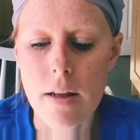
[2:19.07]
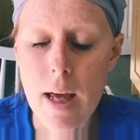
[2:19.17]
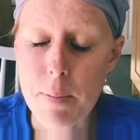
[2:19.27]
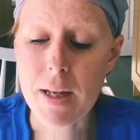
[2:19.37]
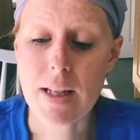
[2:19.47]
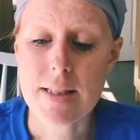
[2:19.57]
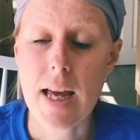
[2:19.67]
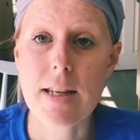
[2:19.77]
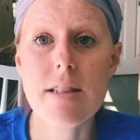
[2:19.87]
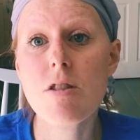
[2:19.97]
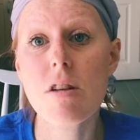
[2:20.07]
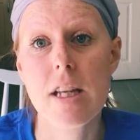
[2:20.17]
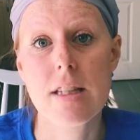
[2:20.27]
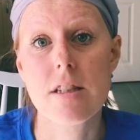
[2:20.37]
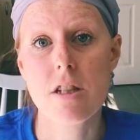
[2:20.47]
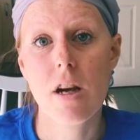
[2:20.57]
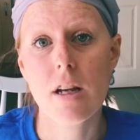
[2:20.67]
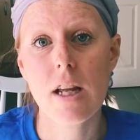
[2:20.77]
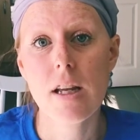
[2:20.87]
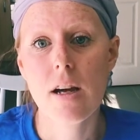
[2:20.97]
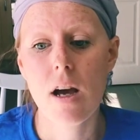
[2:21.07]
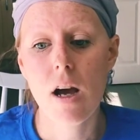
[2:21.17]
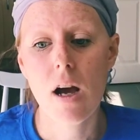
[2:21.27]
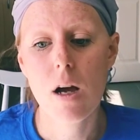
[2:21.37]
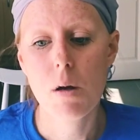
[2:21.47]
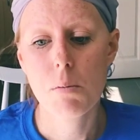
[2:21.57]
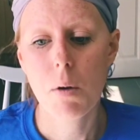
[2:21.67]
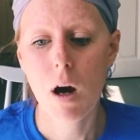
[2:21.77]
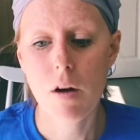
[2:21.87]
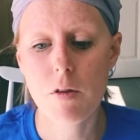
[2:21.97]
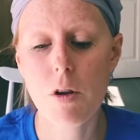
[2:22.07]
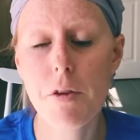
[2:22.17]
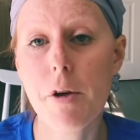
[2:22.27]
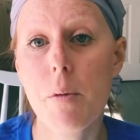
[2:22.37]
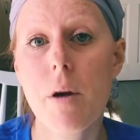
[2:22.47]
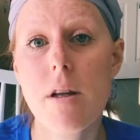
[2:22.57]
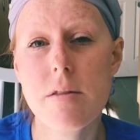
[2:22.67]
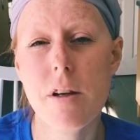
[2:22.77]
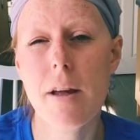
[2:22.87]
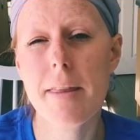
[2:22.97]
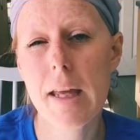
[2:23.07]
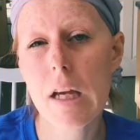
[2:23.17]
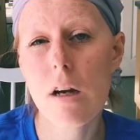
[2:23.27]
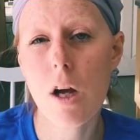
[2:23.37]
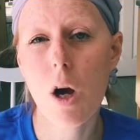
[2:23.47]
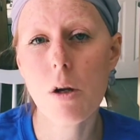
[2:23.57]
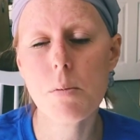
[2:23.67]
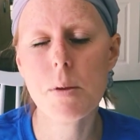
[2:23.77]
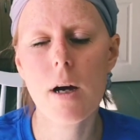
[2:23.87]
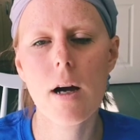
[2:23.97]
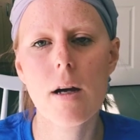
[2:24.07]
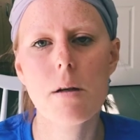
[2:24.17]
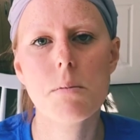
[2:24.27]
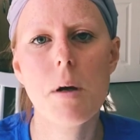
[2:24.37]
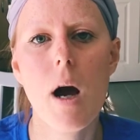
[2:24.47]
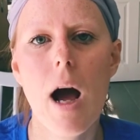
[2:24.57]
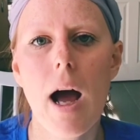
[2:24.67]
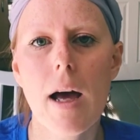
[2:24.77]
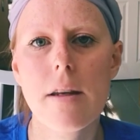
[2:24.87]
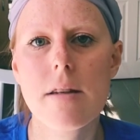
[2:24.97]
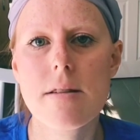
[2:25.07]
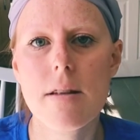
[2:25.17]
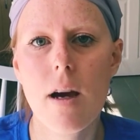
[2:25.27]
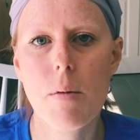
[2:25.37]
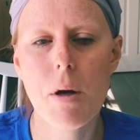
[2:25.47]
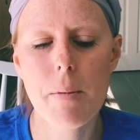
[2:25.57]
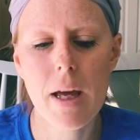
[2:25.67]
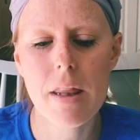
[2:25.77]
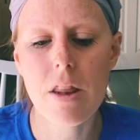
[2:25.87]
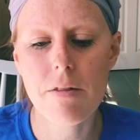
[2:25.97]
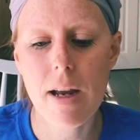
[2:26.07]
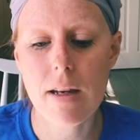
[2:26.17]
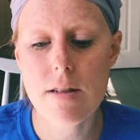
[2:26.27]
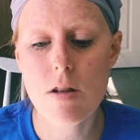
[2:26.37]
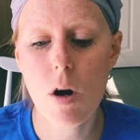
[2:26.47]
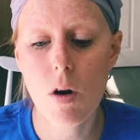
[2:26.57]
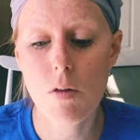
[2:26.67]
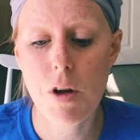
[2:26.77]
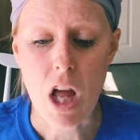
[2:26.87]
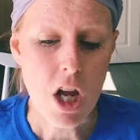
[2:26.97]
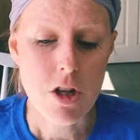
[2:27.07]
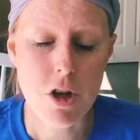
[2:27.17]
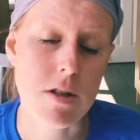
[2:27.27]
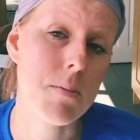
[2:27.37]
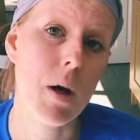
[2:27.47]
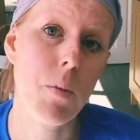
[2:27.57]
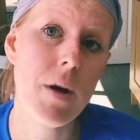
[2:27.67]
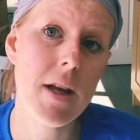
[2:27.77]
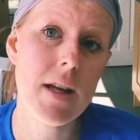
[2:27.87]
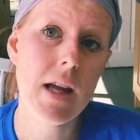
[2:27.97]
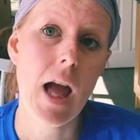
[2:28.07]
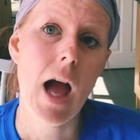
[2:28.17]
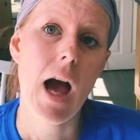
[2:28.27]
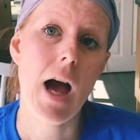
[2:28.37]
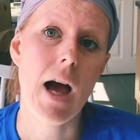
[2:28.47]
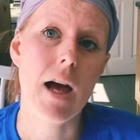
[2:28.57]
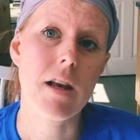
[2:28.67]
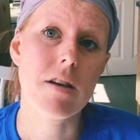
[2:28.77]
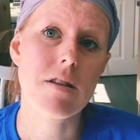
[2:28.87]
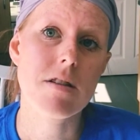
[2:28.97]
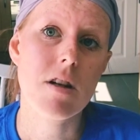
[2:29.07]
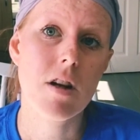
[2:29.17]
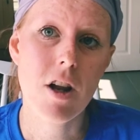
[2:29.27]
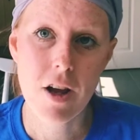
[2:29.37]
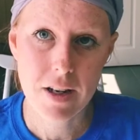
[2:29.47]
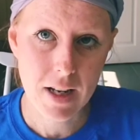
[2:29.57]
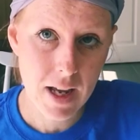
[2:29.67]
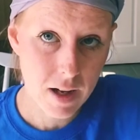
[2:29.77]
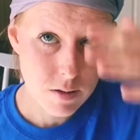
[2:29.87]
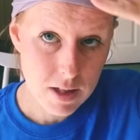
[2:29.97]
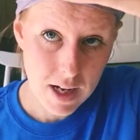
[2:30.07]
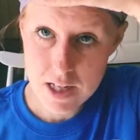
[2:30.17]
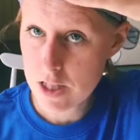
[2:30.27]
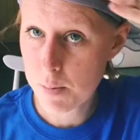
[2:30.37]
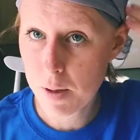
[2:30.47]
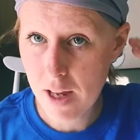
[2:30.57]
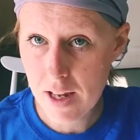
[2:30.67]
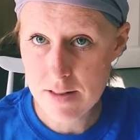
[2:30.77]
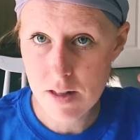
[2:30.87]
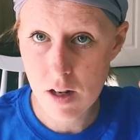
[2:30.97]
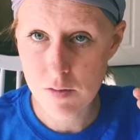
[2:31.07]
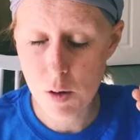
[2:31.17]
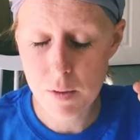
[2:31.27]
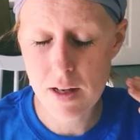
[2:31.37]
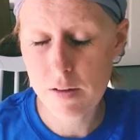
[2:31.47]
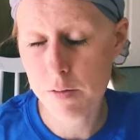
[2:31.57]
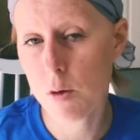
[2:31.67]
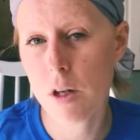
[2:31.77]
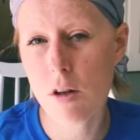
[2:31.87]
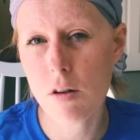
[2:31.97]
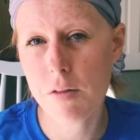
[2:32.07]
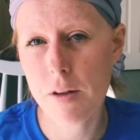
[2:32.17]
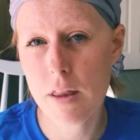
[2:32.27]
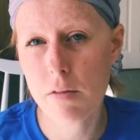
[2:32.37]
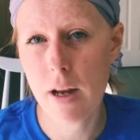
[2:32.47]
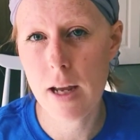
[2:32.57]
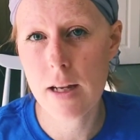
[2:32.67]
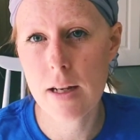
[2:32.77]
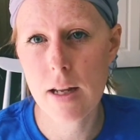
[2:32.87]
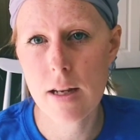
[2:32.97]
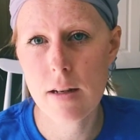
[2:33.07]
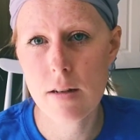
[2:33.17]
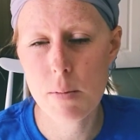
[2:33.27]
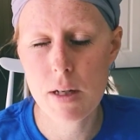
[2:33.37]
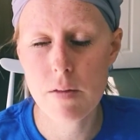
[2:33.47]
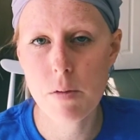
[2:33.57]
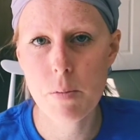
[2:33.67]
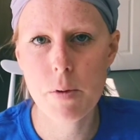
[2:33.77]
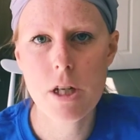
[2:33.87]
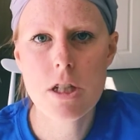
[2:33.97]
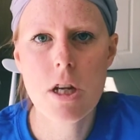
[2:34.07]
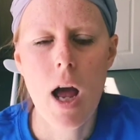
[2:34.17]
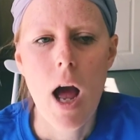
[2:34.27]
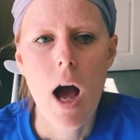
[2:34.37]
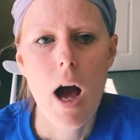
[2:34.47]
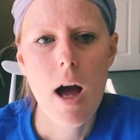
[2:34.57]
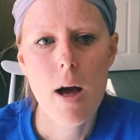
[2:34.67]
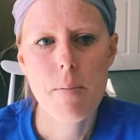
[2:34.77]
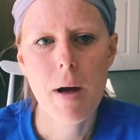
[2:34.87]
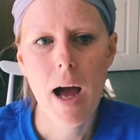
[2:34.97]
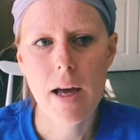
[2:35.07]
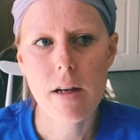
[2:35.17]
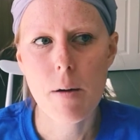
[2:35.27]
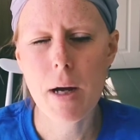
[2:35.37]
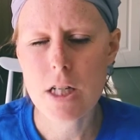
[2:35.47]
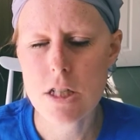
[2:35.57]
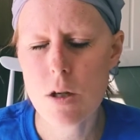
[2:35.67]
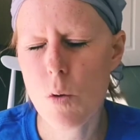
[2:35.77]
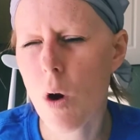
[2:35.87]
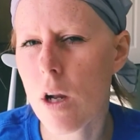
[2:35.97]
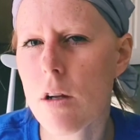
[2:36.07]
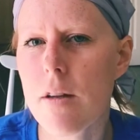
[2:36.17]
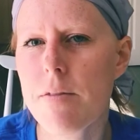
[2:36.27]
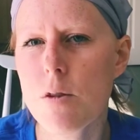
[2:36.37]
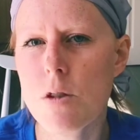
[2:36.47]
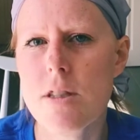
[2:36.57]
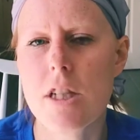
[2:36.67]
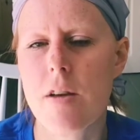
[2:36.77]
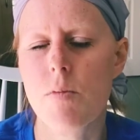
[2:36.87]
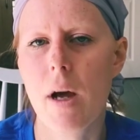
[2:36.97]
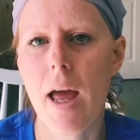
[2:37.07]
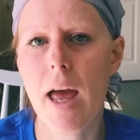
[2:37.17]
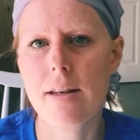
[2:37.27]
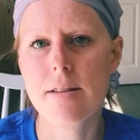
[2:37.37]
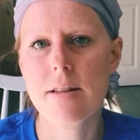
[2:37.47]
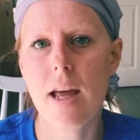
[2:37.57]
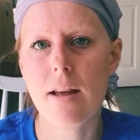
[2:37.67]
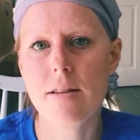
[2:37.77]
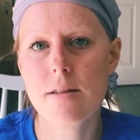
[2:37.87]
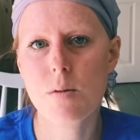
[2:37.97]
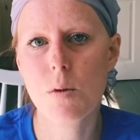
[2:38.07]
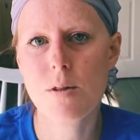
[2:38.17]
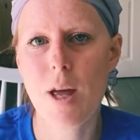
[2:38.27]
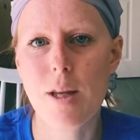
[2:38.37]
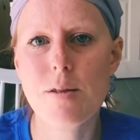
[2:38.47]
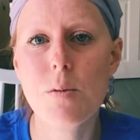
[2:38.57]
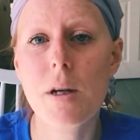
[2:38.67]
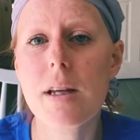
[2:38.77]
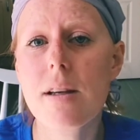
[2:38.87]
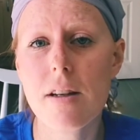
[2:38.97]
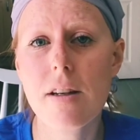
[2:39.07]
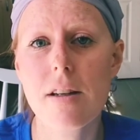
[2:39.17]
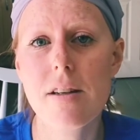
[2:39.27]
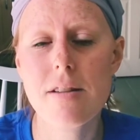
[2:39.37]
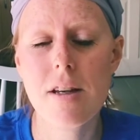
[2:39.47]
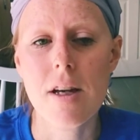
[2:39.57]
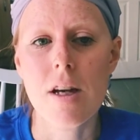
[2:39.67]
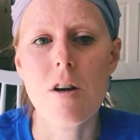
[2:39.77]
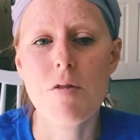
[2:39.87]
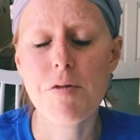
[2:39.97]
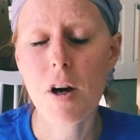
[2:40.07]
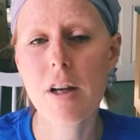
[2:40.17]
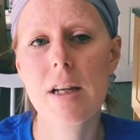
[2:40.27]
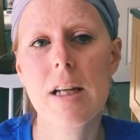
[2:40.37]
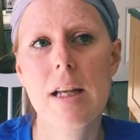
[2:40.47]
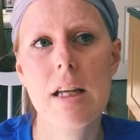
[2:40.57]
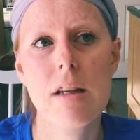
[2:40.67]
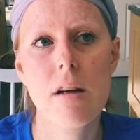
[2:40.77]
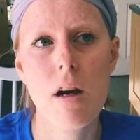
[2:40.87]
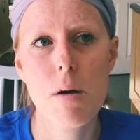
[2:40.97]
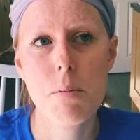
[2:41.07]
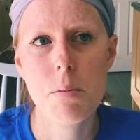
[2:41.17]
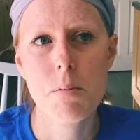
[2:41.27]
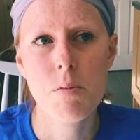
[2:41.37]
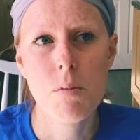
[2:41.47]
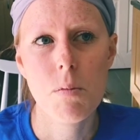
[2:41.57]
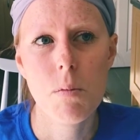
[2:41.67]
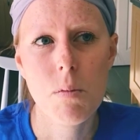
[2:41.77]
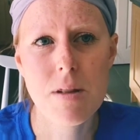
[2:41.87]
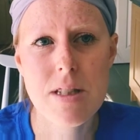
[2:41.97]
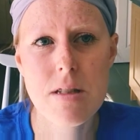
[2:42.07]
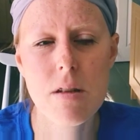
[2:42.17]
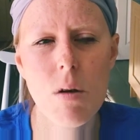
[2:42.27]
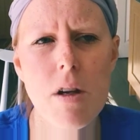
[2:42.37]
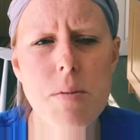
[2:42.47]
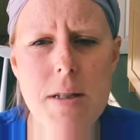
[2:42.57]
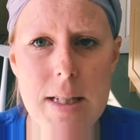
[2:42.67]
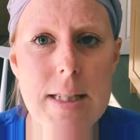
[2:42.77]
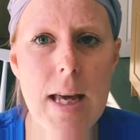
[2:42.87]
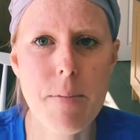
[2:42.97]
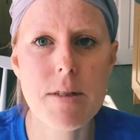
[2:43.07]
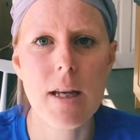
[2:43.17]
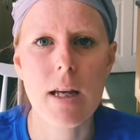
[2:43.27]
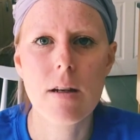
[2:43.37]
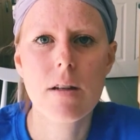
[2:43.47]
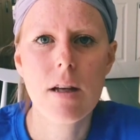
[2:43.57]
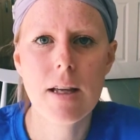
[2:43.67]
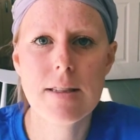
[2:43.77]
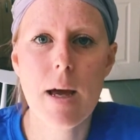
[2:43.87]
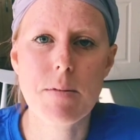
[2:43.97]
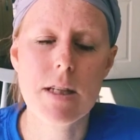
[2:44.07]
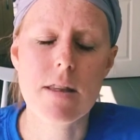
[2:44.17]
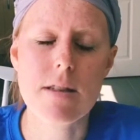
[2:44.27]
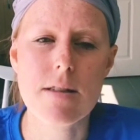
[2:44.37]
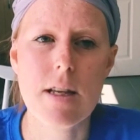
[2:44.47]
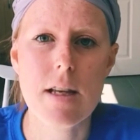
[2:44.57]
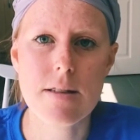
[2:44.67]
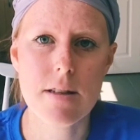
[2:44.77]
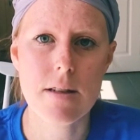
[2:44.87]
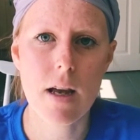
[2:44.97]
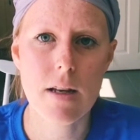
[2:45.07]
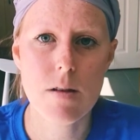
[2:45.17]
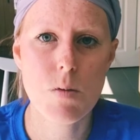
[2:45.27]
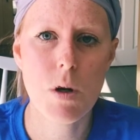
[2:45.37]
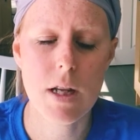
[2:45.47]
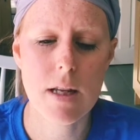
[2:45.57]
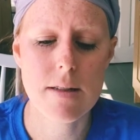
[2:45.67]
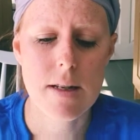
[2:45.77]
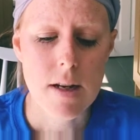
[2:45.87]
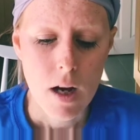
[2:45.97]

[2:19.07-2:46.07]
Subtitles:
That being said, it's not an easy journey. I've gone through the worst of it, I hope, and coming out the other end of choosing my wig and learning how to actually put a headscarf on without it falling off in the rain in the middle of Woodbridge. And I'm actually quite looking forward to shaving my head next week, and finally, I suppose, accepting the disease and what it is.